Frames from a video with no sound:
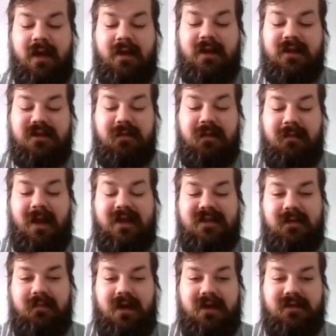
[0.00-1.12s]
needs to be
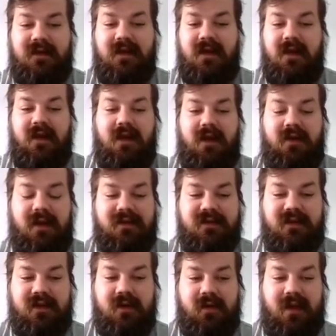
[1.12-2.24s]
maximized. You need
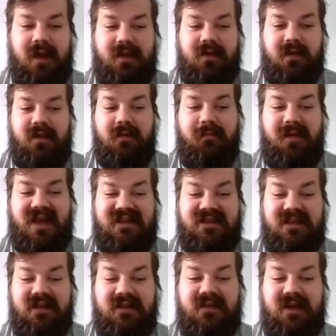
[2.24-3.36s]
to get the
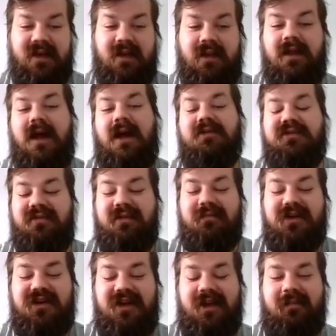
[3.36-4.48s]
best deal out of the
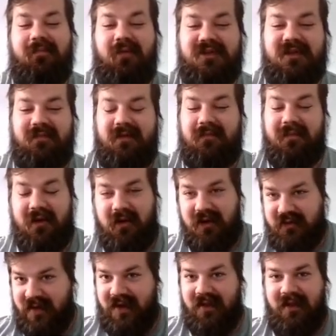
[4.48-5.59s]
machine possible
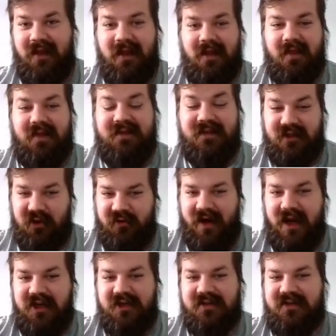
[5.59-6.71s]
because, well, this is your
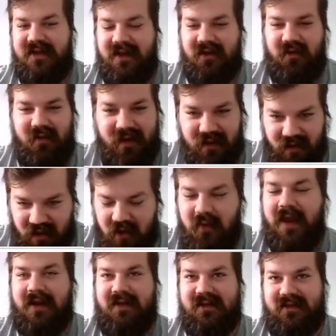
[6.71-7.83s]
agency. You, you
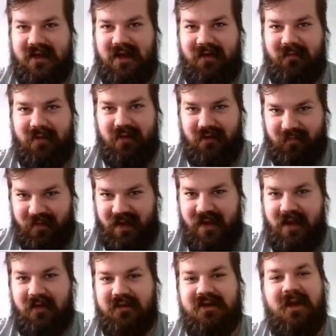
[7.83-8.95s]
can decide whether to pay
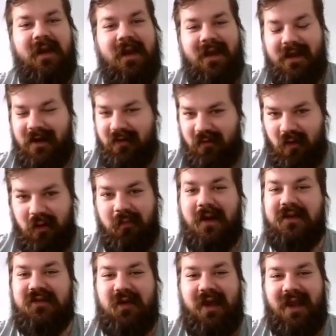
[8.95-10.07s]
out a roll
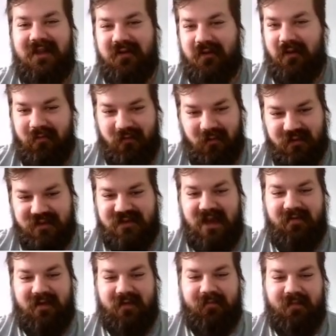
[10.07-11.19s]
one to eight or roll four to
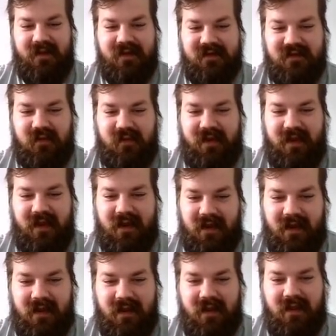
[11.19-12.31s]
seven. So
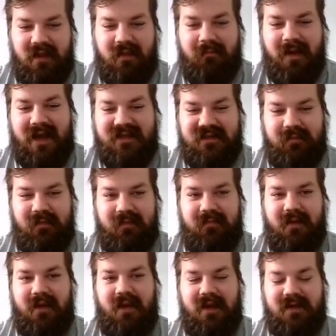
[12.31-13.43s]
here, the maximum
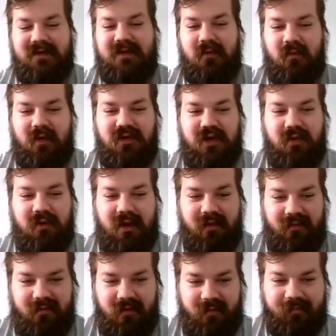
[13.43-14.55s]
is what you're looking
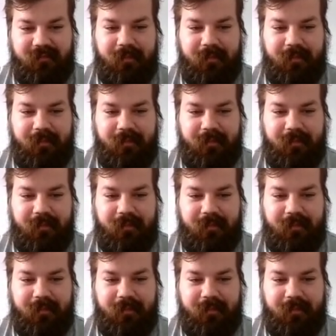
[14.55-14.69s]
for.